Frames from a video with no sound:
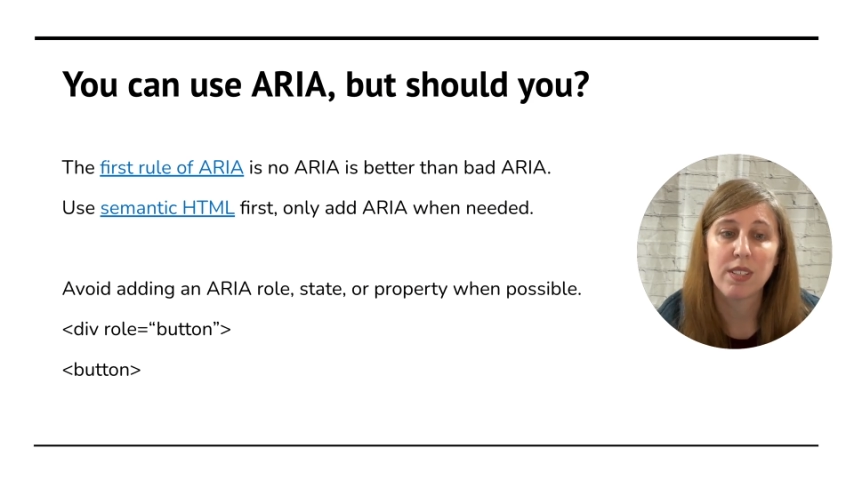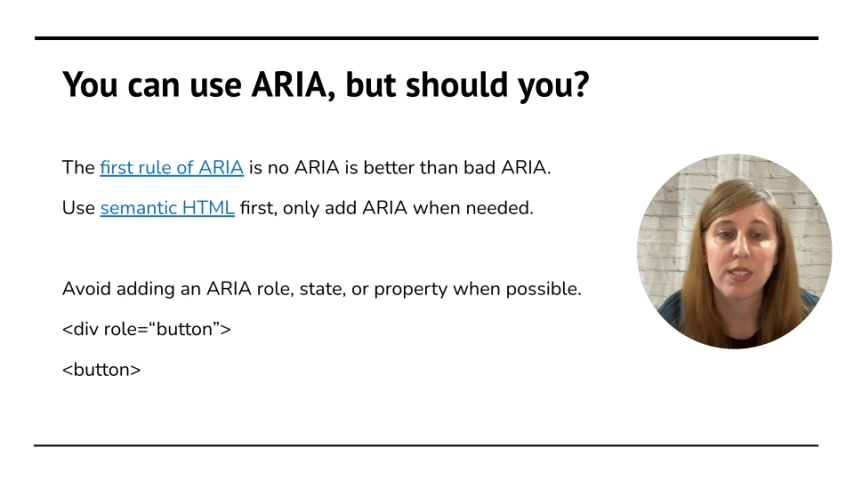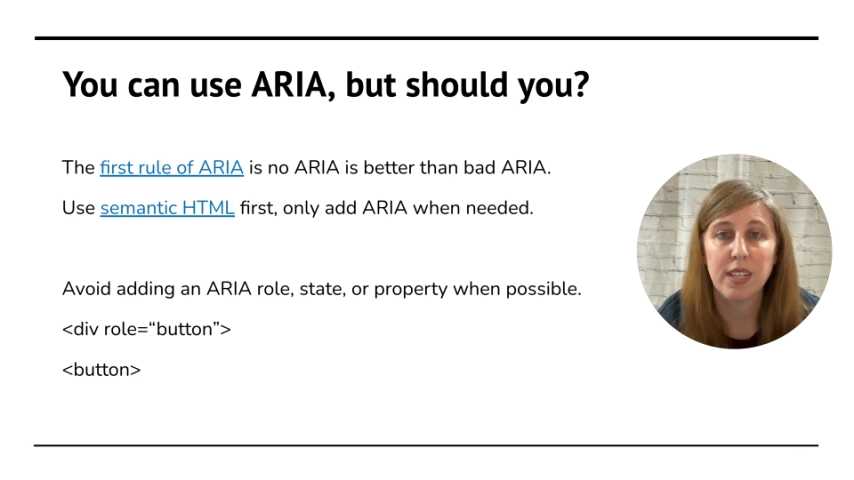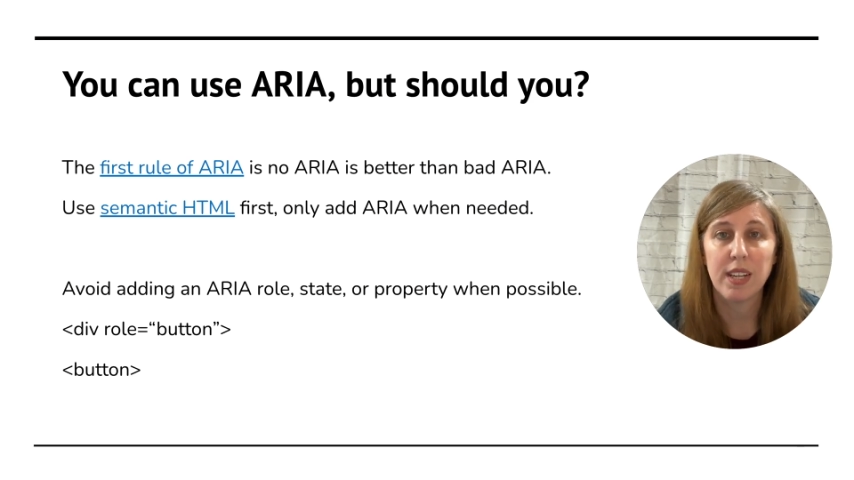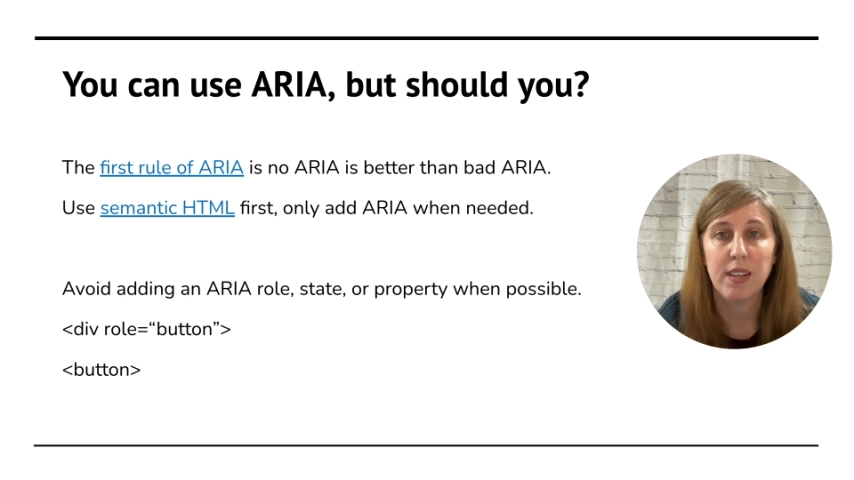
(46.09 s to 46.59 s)

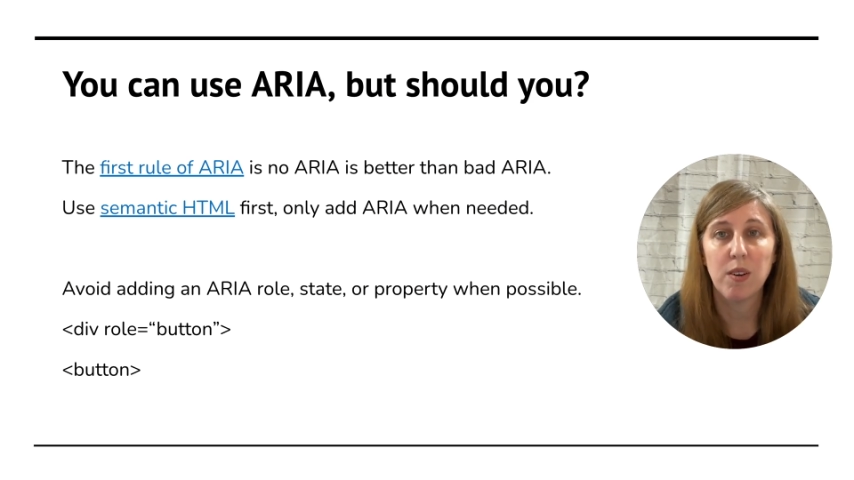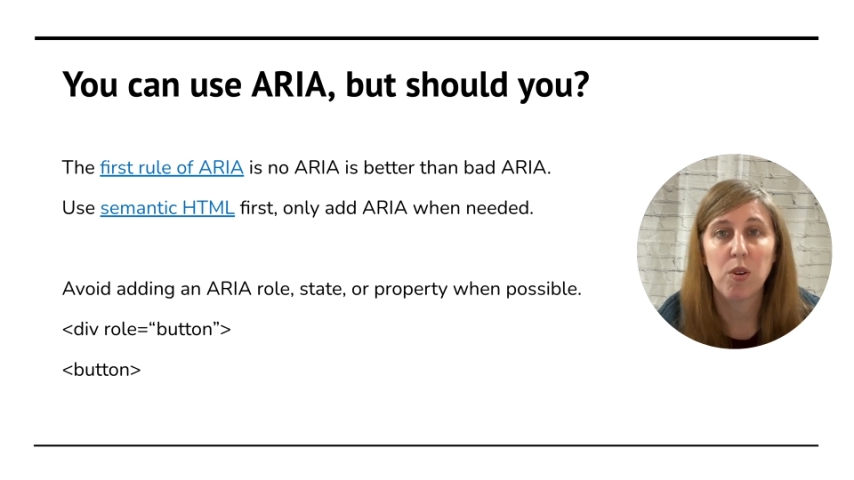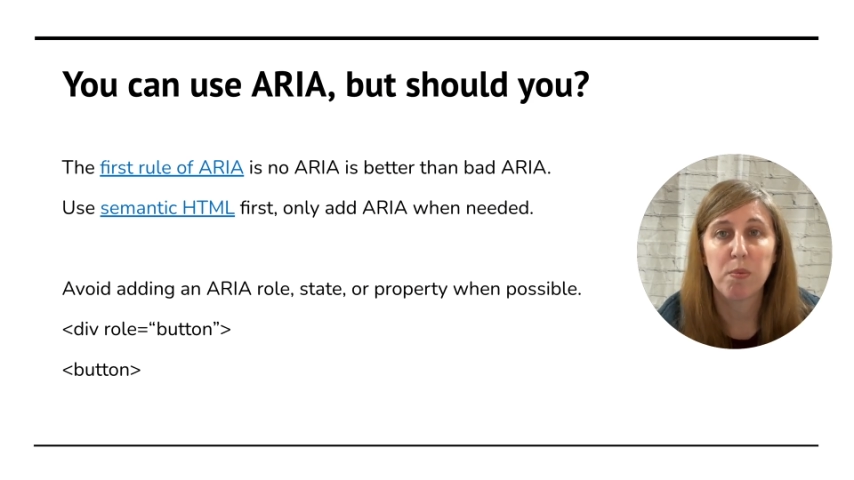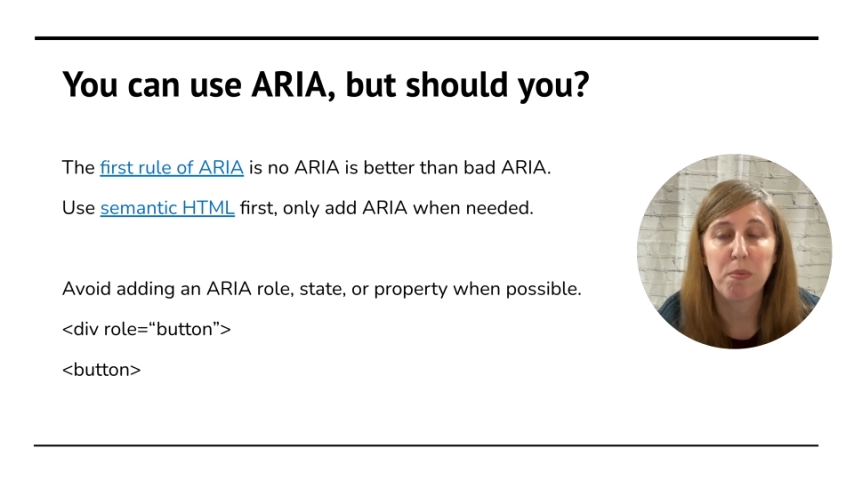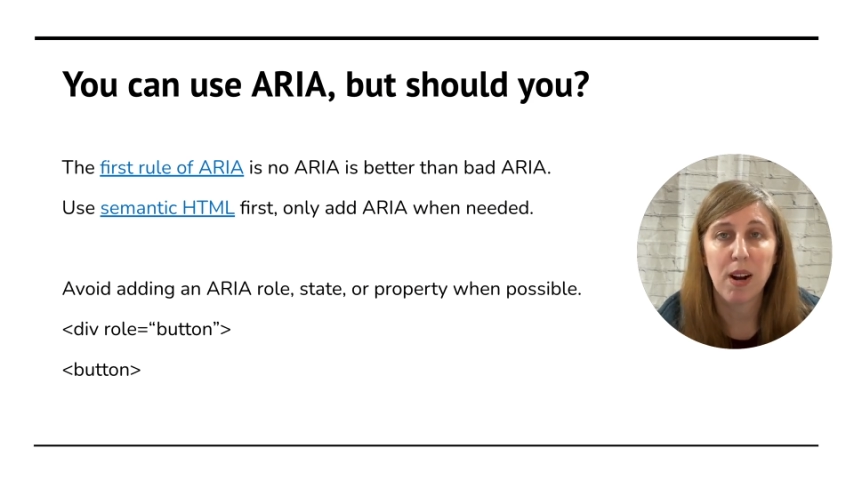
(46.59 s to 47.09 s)
state,
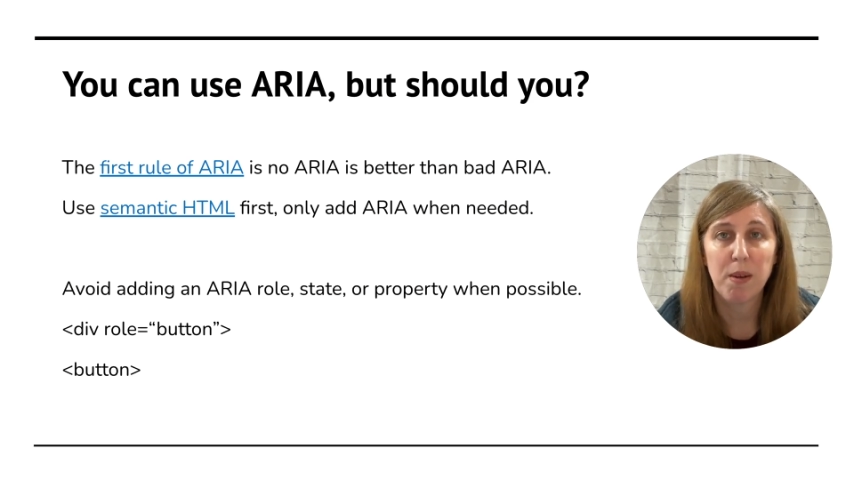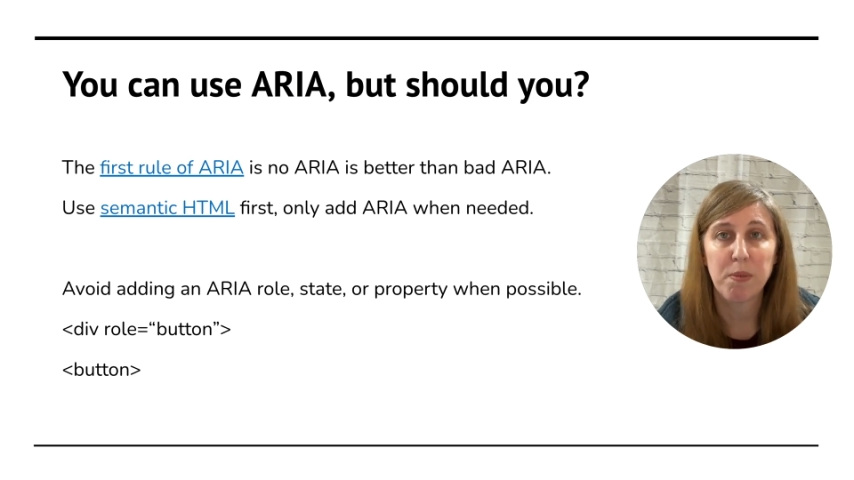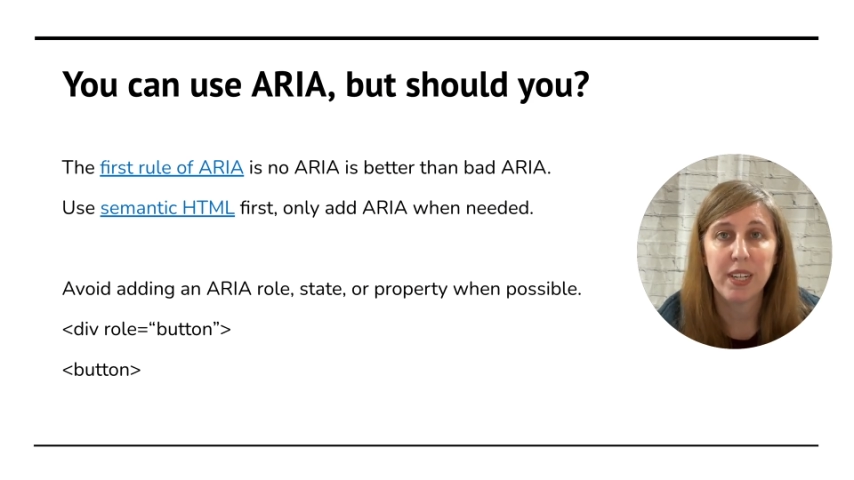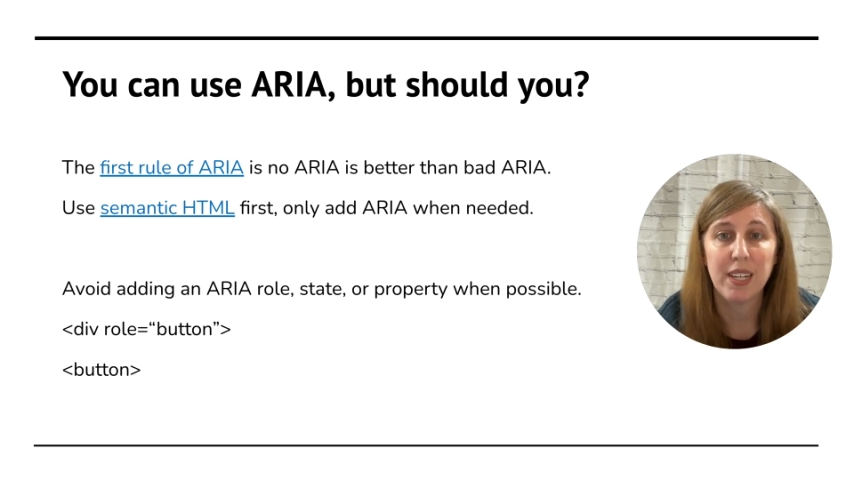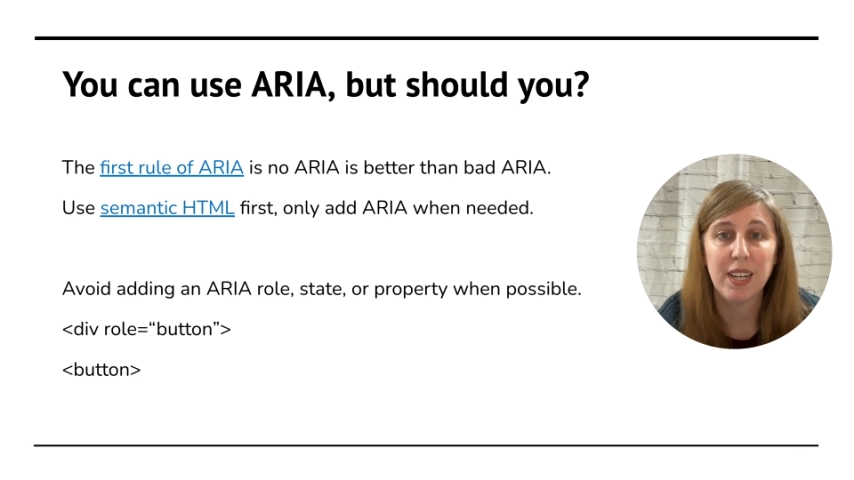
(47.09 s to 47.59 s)
or
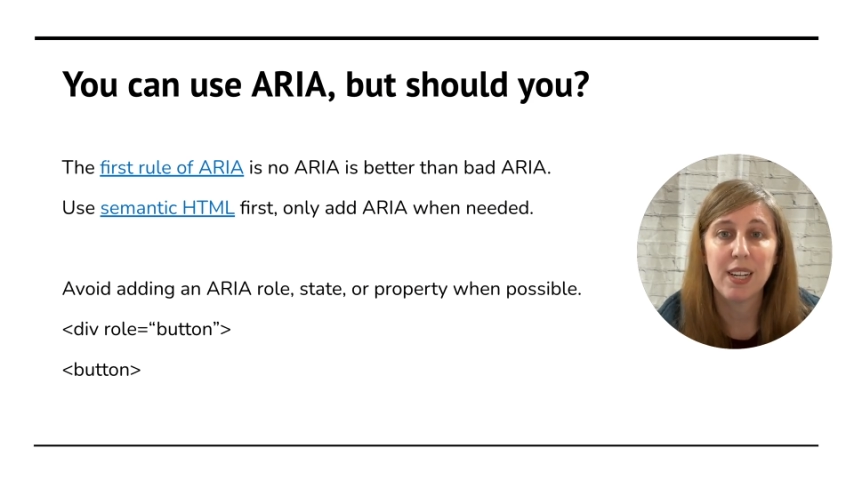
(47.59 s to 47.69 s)
property